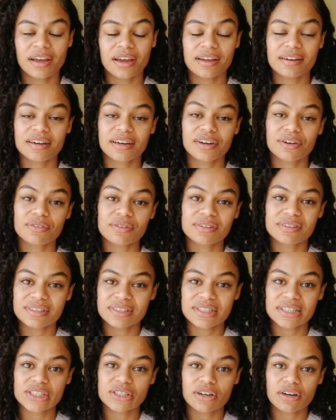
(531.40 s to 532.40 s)
And I know that
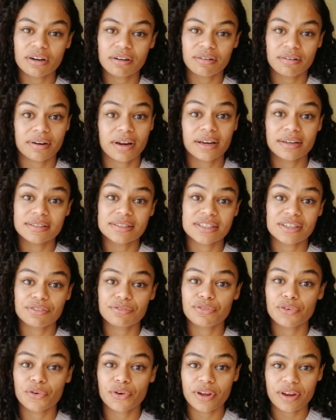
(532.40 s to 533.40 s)
this is not a reality
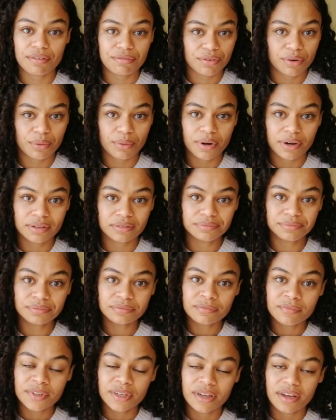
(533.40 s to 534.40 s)
for everyone.